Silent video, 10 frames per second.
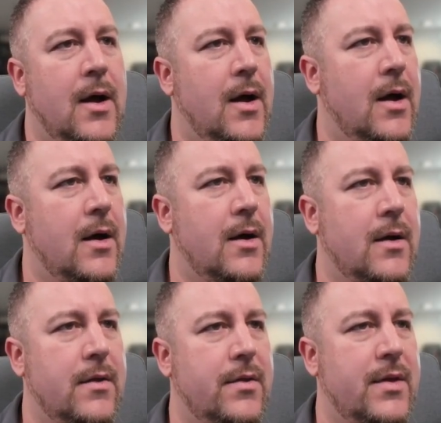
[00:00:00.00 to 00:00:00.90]

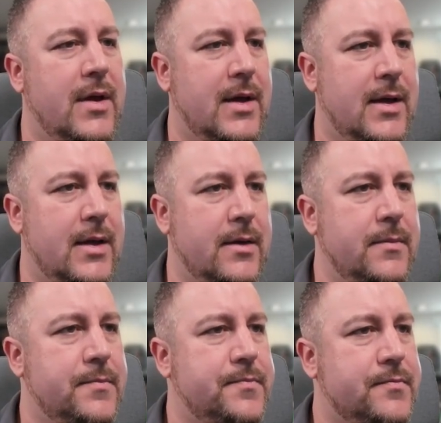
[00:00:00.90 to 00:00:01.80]
And
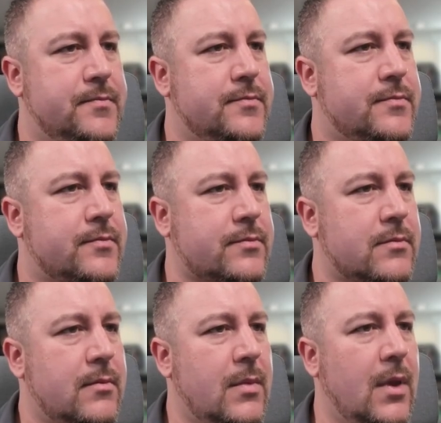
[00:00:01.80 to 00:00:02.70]
then
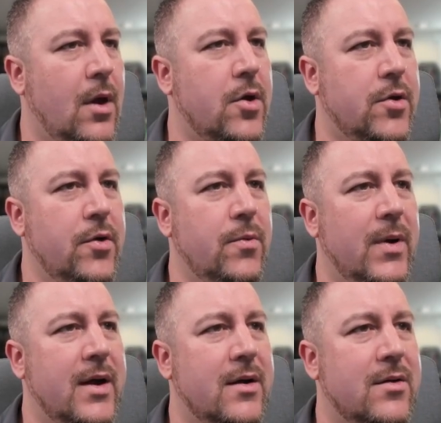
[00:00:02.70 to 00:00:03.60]

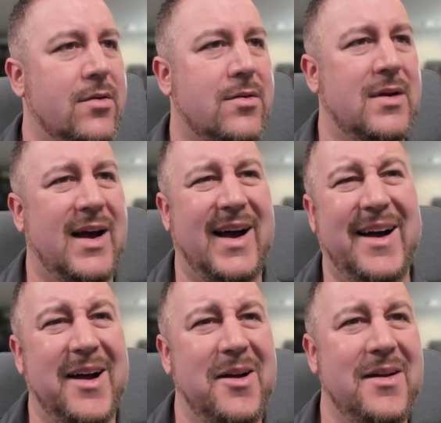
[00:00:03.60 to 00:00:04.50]
U-Wings.
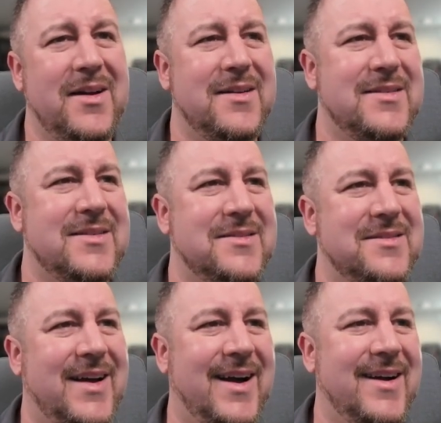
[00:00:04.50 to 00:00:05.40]
I
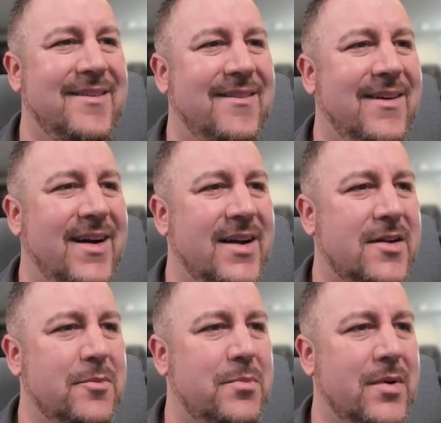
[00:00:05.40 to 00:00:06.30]
like
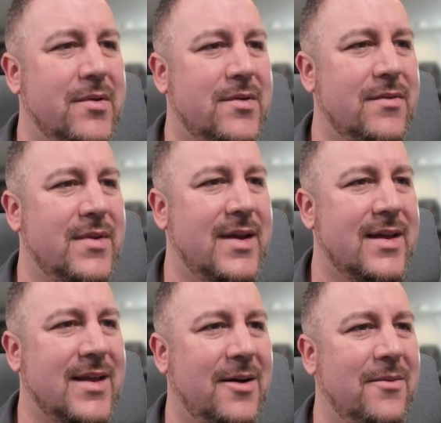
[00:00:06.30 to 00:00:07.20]
a bunch of
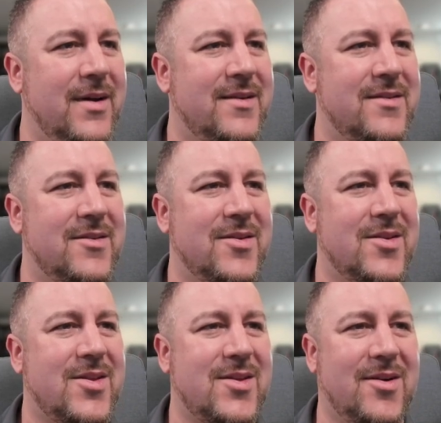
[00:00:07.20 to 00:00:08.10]
these. I wish
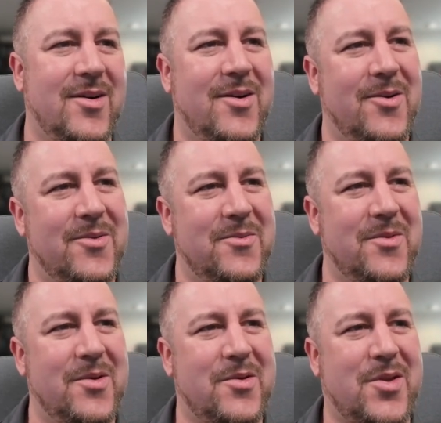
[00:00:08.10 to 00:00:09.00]
Saw
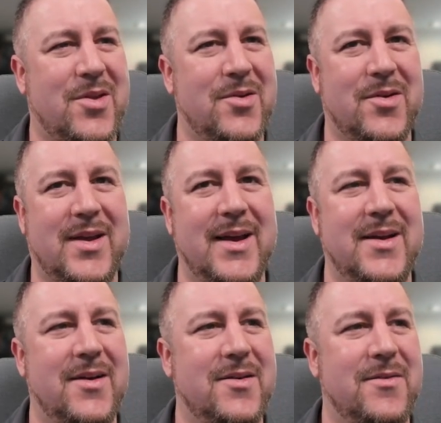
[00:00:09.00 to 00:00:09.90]
had snuck
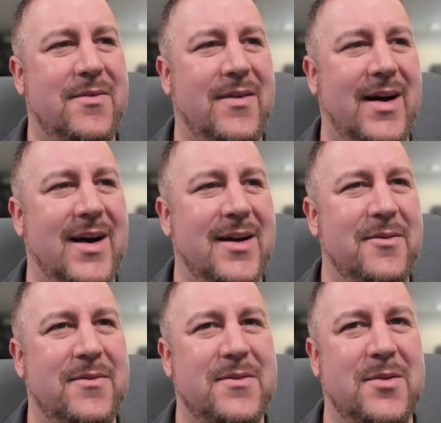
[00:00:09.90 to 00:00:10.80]
in at a
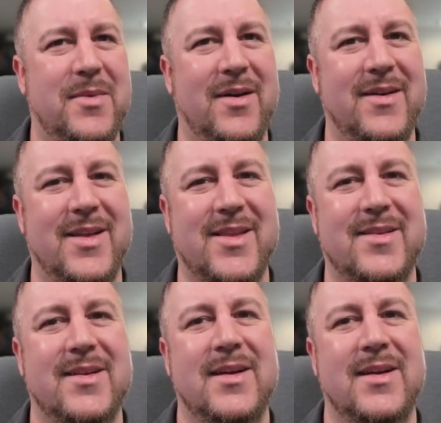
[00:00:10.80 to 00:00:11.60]
5, to be honest.